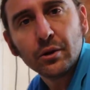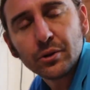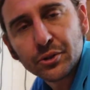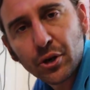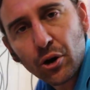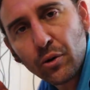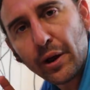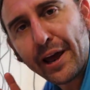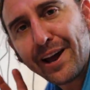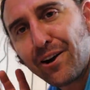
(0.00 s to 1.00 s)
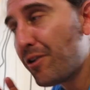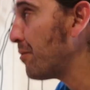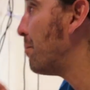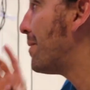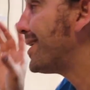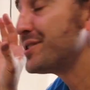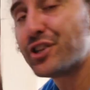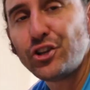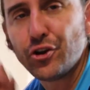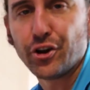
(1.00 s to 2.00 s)
So our master
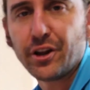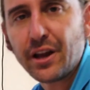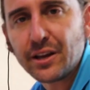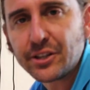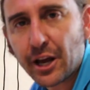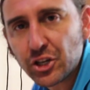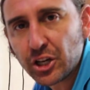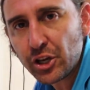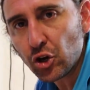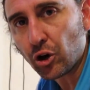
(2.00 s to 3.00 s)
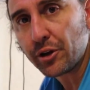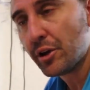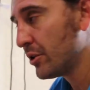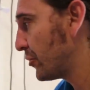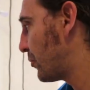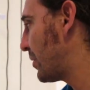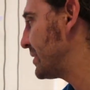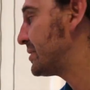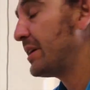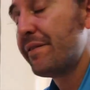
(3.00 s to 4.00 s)
unit has actually got the Red
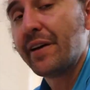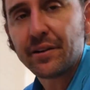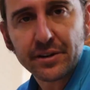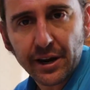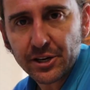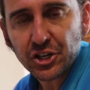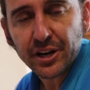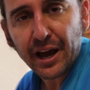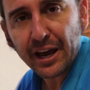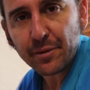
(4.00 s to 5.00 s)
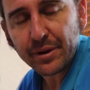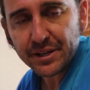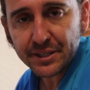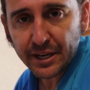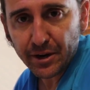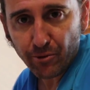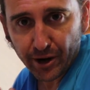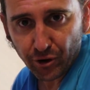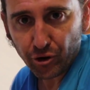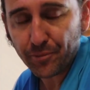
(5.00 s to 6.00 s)
Sea Foundation ABC
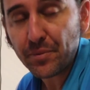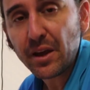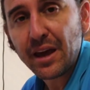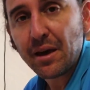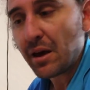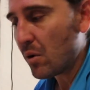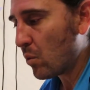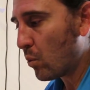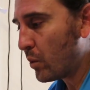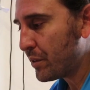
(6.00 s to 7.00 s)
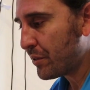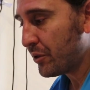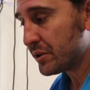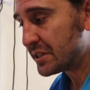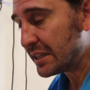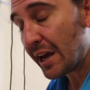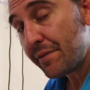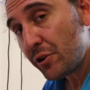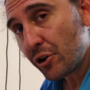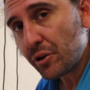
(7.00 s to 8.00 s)
running on it. With the slave
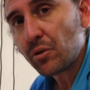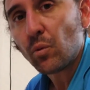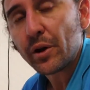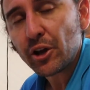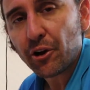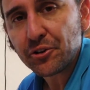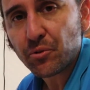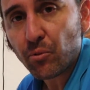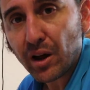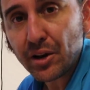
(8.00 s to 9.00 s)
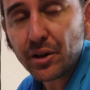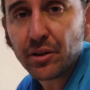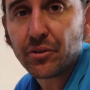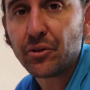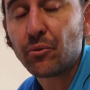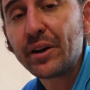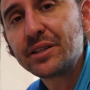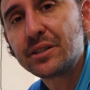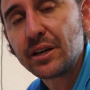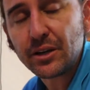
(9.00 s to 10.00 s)
unit, we're going to run the Red
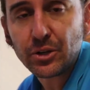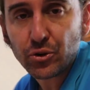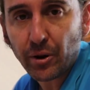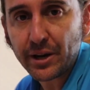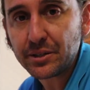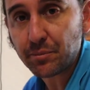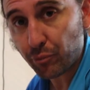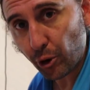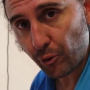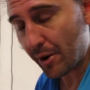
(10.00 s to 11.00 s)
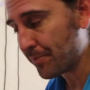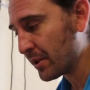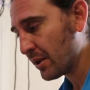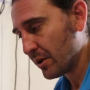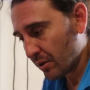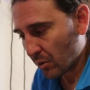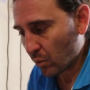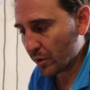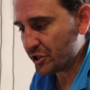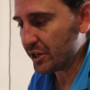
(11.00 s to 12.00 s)
Sea Trace program,
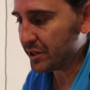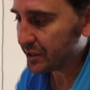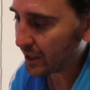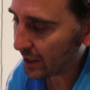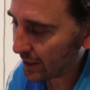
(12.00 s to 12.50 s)
which is